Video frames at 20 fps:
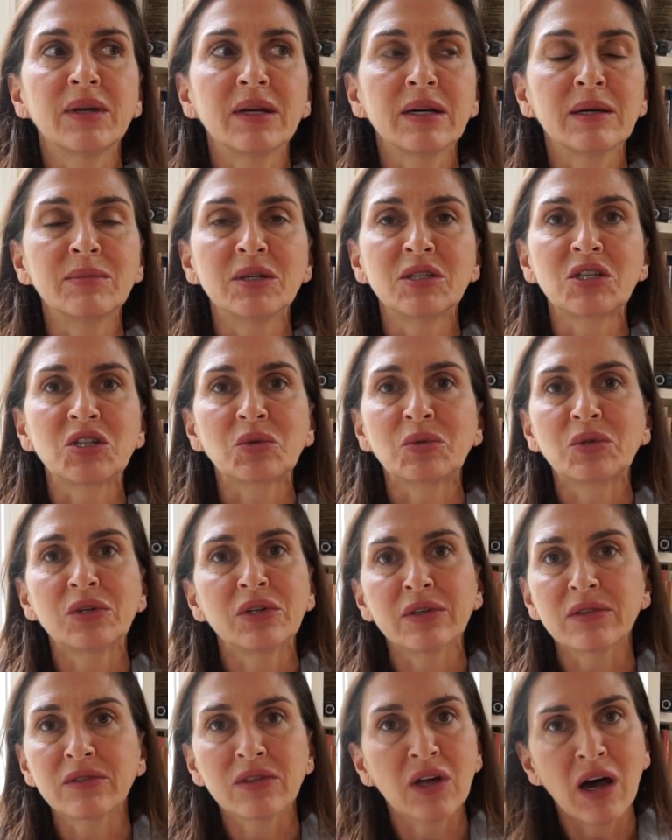
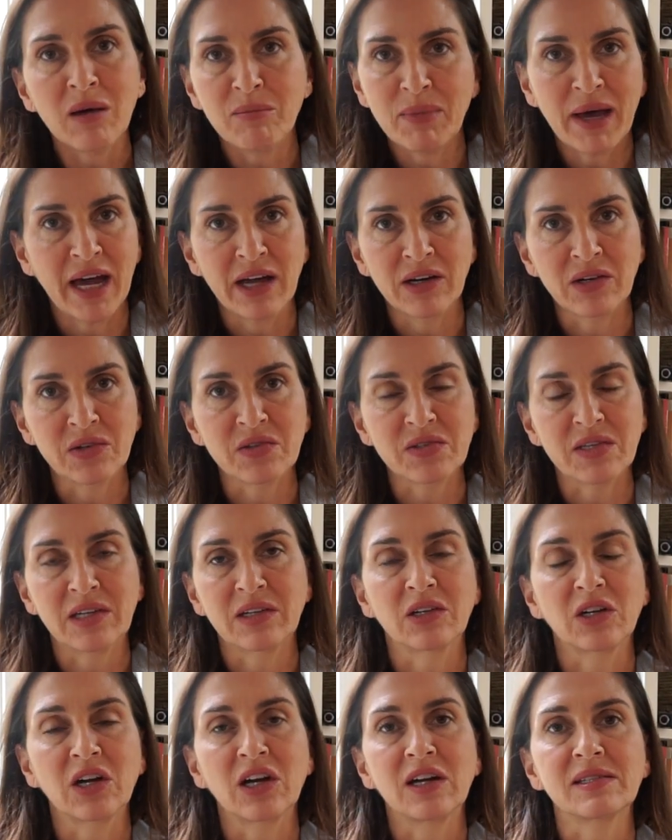habitual thought patterns
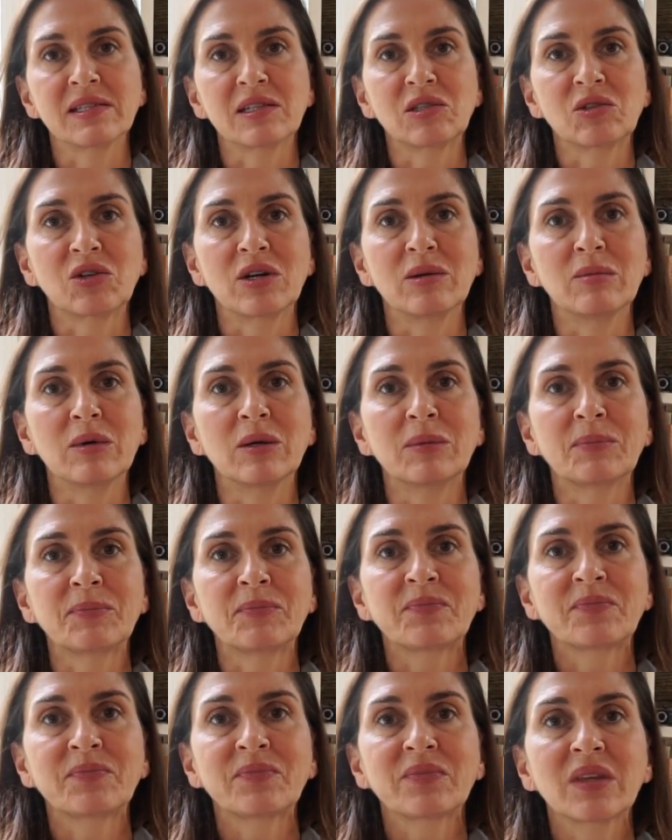that are causing trouble.
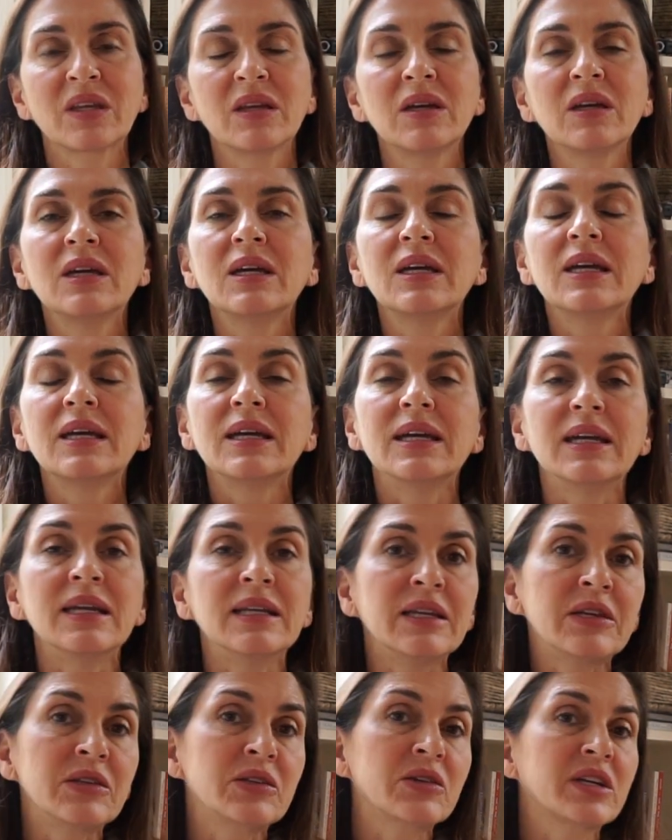
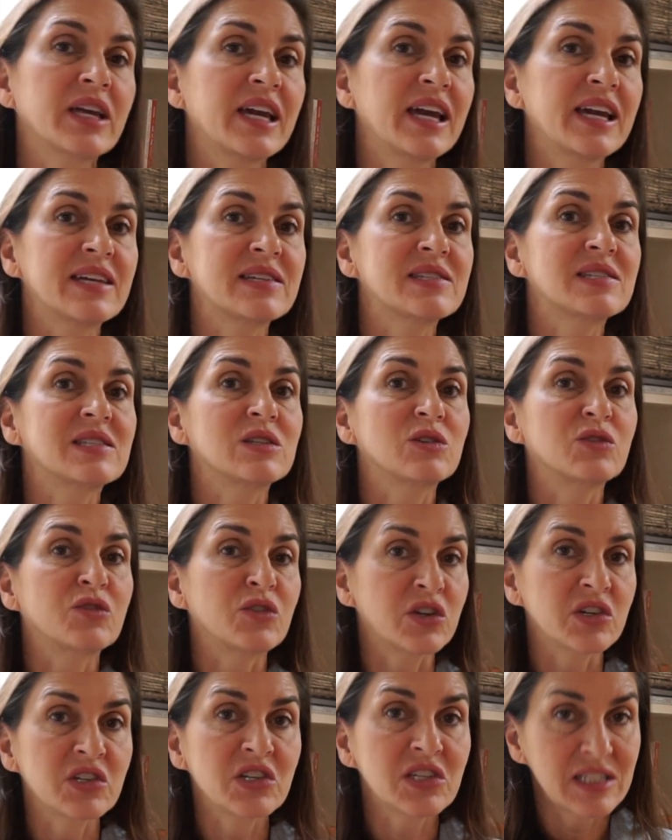In either case, the
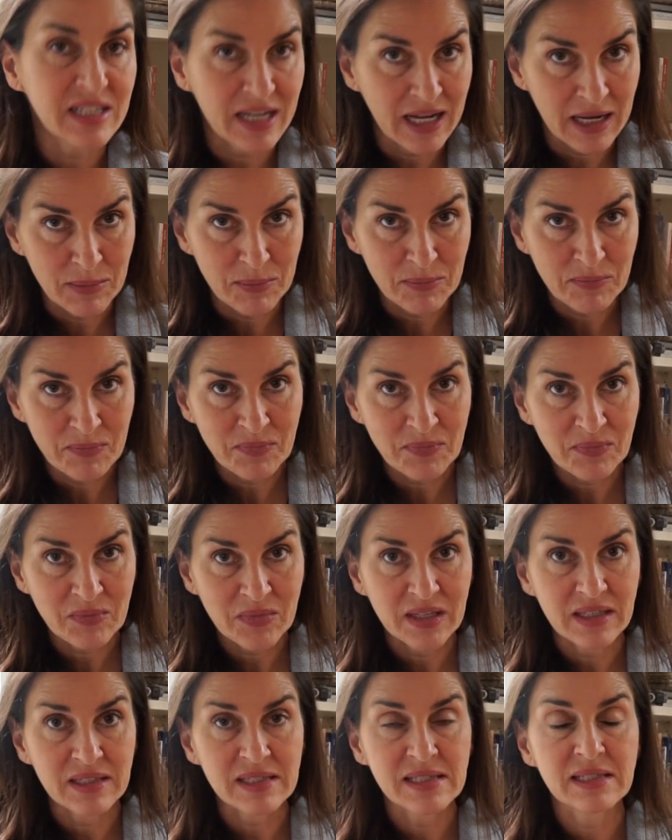first step
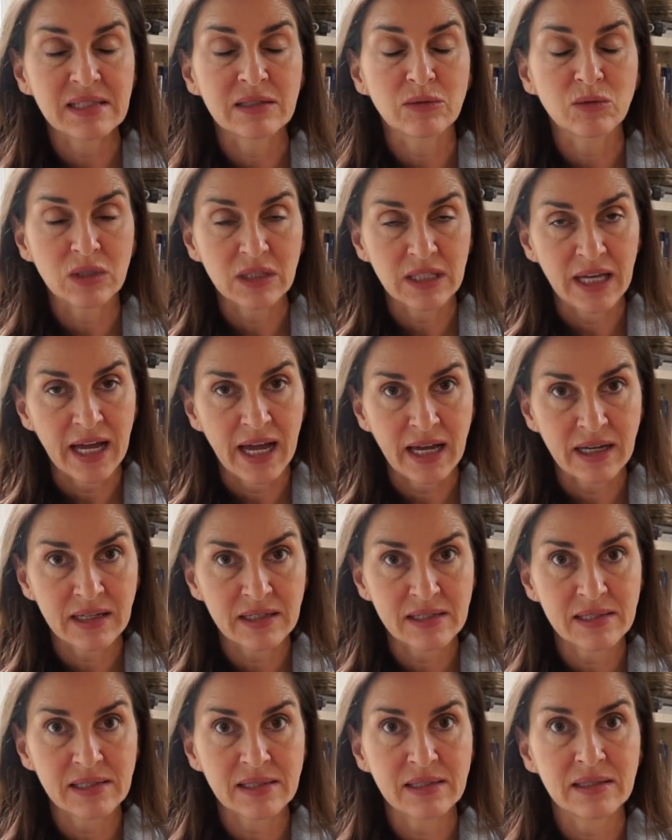is to
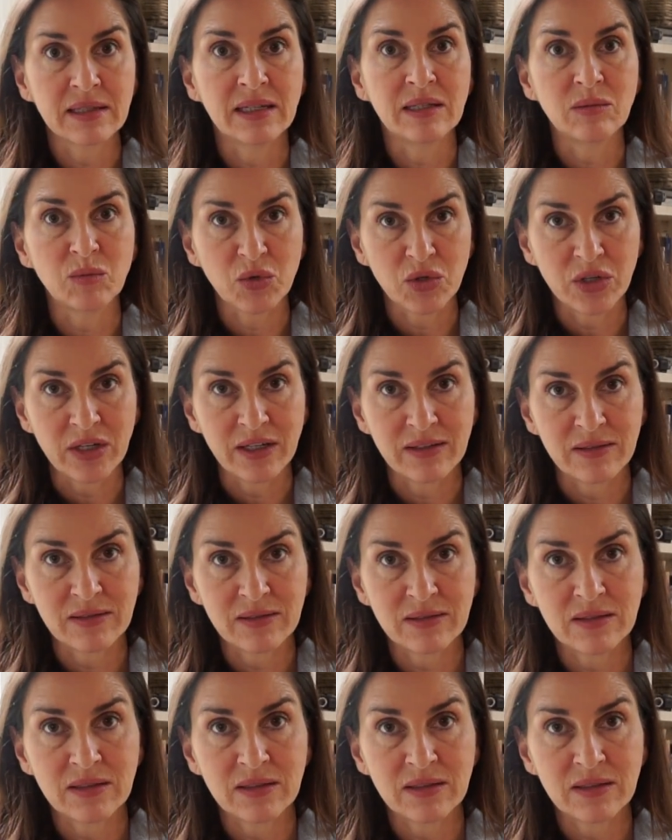relax and breathe.